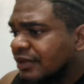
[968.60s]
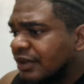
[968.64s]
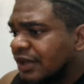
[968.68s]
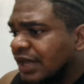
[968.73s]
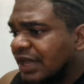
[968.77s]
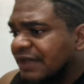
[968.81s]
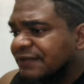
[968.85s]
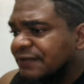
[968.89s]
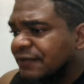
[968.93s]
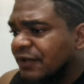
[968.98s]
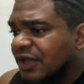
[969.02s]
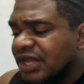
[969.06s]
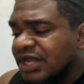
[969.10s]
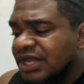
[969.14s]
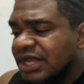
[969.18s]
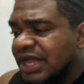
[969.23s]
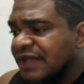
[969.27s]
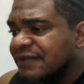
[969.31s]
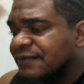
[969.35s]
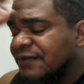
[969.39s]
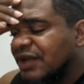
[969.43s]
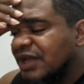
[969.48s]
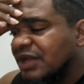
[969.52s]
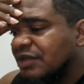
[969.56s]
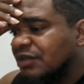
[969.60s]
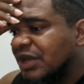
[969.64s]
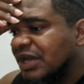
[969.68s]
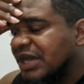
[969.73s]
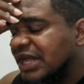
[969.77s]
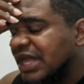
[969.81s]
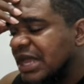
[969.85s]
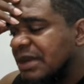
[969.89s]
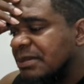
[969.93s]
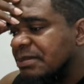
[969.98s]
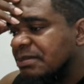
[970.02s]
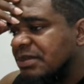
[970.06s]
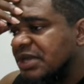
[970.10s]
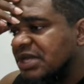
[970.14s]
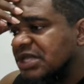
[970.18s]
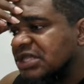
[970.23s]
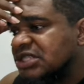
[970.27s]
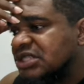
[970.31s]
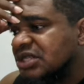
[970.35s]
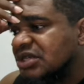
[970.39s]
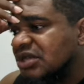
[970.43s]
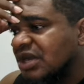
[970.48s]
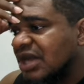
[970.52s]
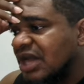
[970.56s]
I forget what M
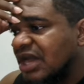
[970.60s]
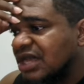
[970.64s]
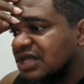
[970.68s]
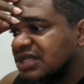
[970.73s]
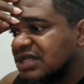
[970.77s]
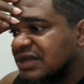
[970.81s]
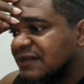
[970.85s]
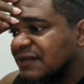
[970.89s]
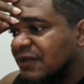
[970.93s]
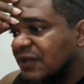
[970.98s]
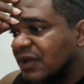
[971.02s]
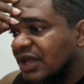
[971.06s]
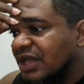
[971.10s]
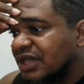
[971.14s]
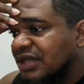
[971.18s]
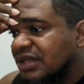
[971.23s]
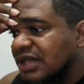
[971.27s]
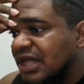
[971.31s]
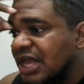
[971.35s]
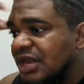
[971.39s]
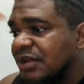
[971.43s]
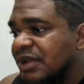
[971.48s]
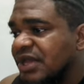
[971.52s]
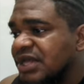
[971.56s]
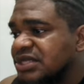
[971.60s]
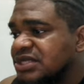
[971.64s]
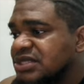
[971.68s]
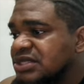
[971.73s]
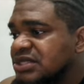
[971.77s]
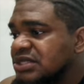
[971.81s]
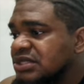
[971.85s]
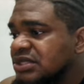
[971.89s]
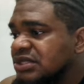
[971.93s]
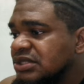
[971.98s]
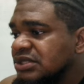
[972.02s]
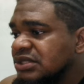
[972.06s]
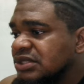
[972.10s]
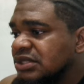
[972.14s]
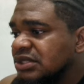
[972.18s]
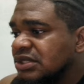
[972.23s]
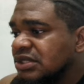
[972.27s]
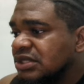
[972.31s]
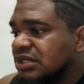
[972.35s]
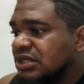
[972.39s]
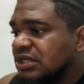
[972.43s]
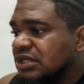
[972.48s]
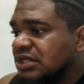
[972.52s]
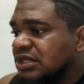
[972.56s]
means, you know, guys. I forget. Anyways,
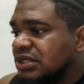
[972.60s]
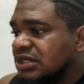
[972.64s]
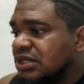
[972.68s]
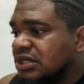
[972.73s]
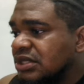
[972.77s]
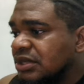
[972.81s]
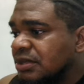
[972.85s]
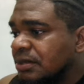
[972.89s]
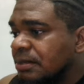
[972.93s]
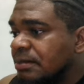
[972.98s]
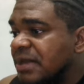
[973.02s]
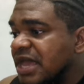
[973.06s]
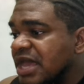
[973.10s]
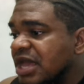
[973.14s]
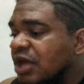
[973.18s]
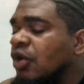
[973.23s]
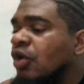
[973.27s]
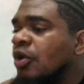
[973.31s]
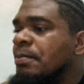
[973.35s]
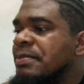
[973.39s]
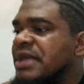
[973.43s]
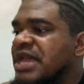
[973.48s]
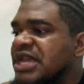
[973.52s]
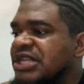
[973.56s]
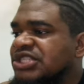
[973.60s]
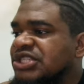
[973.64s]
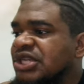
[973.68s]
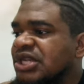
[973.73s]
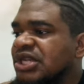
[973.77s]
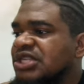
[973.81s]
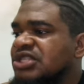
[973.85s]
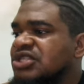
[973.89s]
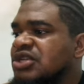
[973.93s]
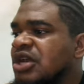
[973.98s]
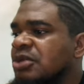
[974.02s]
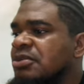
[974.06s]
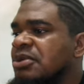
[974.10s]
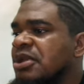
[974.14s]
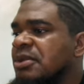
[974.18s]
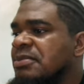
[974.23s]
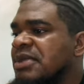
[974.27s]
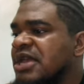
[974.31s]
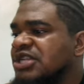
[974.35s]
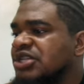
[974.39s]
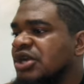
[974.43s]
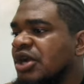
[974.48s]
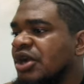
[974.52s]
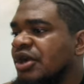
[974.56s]
major, it's gonna be a
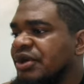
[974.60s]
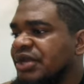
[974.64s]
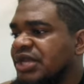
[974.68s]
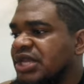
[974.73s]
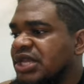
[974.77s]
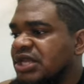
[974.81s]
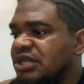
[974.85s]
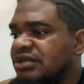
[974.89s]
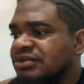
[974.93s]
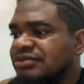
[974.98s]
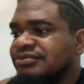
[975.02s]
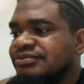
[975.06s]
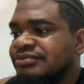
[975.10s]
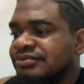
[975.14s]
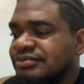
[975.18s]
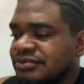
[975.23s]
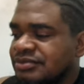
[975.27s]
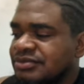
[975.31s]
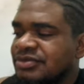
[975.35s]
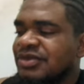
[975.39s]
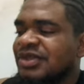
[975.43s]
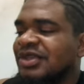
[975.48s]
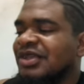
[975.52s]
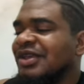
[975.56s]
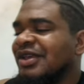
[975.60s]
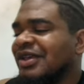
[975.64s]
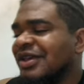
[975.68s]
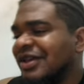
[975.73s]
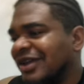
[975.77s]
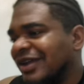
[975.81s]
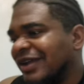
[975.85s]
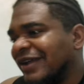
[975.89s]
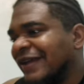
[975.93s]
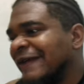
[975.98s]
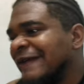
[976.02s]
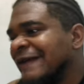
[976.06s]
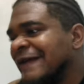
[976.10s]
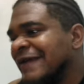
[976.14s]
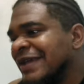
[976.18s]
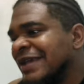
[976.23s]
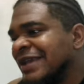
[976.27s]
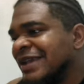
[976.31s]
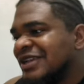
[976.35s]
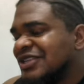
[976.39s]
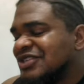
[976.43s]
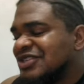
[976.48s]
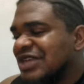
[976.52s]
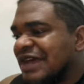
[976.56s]
major hurricane.
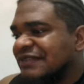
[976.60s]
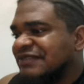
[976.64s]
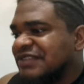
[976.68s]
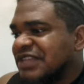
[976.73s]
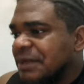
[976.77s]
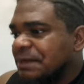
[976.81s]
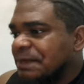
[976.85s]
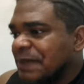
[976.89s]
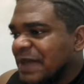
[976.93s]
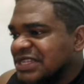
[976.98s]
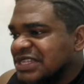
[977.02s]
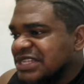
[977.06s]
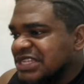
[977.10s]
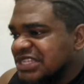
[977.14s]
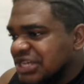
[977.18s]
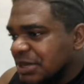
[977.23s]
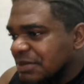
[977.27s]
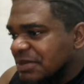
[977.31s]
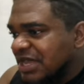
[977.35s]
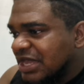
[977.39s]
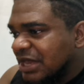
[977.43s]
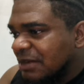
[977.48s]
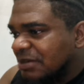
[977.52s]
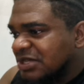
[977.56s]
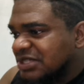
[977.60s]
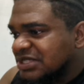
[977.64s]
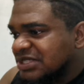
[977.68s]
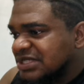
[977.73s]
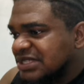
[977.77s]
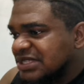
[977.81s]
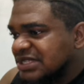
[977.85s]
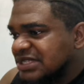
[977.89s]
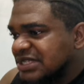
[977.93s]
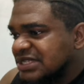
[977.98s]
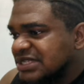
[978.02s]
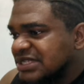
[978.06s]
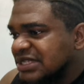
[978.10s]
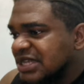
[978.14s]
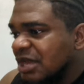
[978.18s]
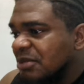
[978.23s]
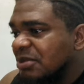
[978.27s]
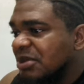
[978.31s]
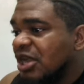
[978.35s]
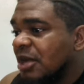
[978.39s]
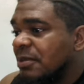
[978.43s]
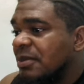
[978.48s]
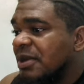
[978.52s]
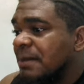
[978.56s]
So after it passes Jamaica, brothers and sisters, it's gonna
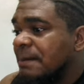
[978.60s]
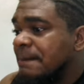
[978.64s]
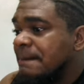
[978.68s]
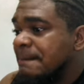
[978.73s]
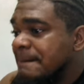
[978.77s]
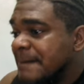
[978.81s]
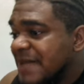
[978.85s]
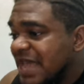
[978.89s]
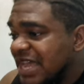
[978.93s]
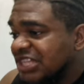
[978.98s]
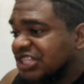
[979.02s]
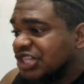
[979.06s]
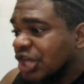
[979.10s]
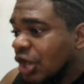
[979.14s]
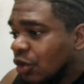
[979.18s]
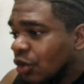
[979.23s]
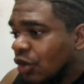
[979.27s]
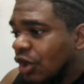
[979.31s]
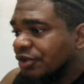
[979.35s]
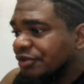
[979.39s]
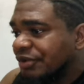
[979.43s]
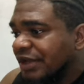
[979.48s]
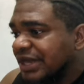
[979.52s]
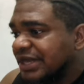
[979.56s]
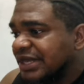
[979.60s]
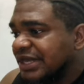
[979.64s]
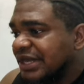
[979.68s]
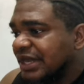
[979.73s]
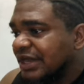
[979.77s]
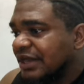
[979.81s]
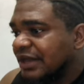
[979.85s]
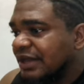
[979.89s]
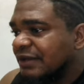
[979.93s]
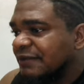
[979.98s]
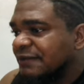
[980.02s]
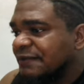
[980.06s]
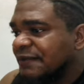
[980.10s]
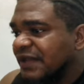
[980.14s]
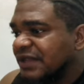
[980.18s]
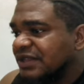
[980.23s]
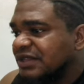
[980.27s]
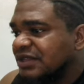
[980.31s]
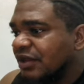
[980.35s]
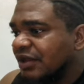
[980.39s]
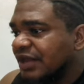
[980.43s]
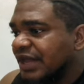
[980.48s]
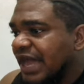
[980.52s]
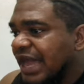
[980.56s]
become a major one right there and affect
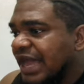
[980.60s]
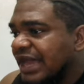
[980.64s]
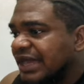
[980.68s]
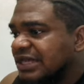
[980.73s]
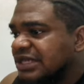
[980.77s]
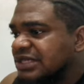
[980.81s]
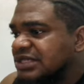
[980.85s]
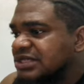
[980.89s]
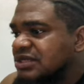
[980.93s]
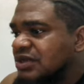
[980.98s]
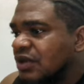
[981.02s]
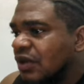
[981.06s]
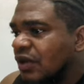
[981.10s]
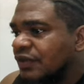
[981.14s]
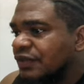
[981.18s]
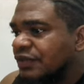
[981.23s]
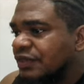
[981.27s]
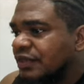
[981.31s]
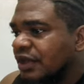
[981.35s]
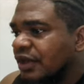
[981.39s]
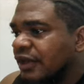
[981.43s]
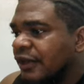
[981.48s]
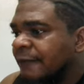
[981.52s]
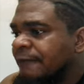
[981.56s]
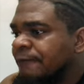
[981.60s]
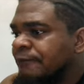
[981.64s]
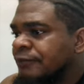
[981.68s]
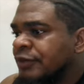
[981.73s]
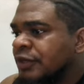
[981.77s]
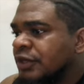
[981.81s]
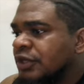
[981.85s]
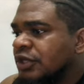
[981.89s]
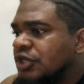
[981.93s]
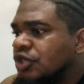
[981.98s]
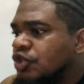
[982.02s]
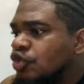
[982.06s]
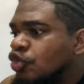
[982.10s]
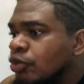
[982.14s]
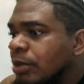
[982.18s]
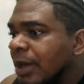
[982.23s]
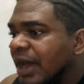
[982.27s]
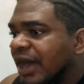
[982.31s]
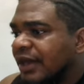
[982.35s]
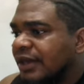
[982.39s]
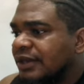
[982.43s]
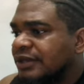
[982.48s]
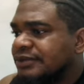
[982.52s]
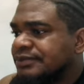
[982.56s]
the other islands on the
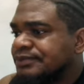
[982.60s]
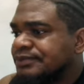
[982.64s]
Cuba.